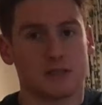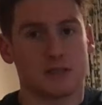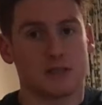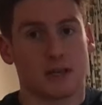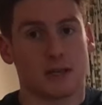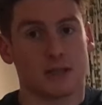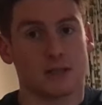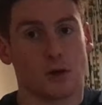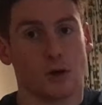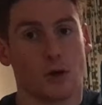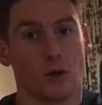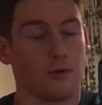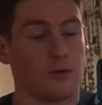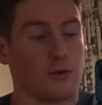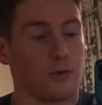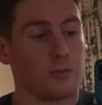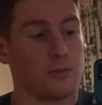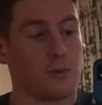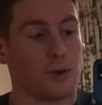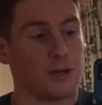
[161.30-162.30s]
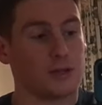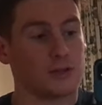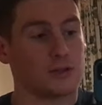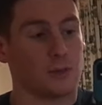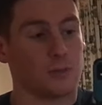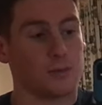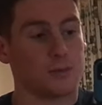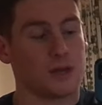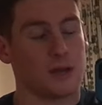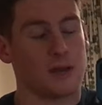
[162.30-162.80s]
six hundred
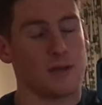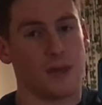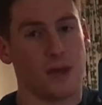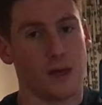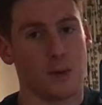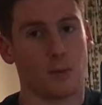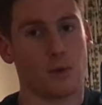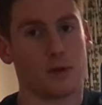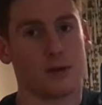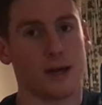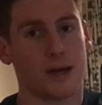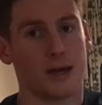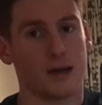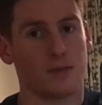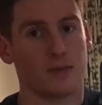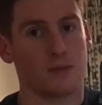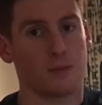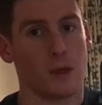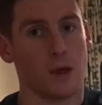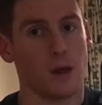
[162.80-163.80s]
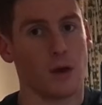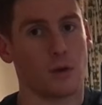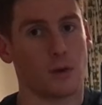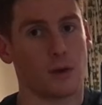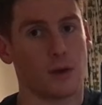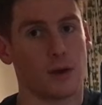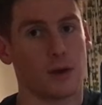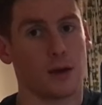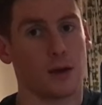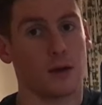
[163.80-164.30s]
press-ups, and then we'll take it from there,
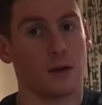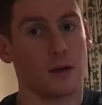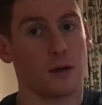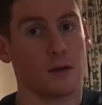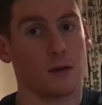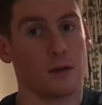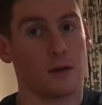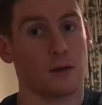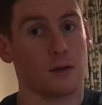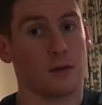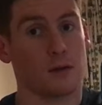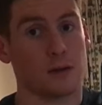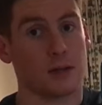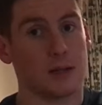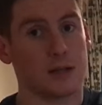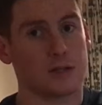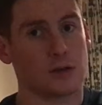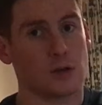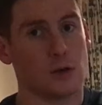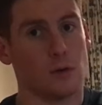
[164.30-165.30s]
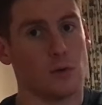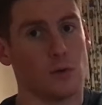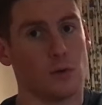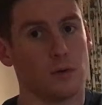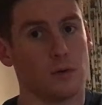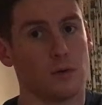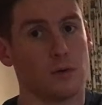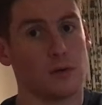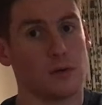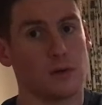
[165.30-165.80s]
okay? Let's go.
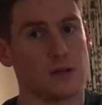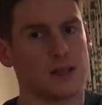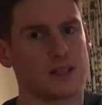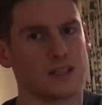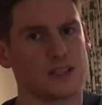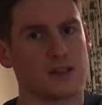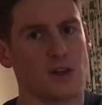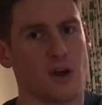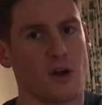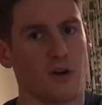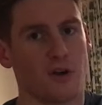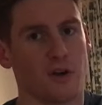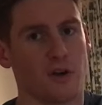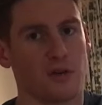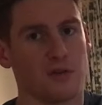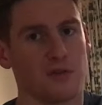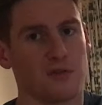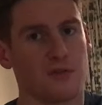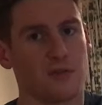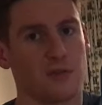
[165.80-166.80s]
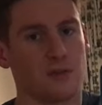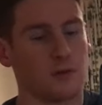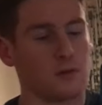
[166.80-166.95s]
Let's start off.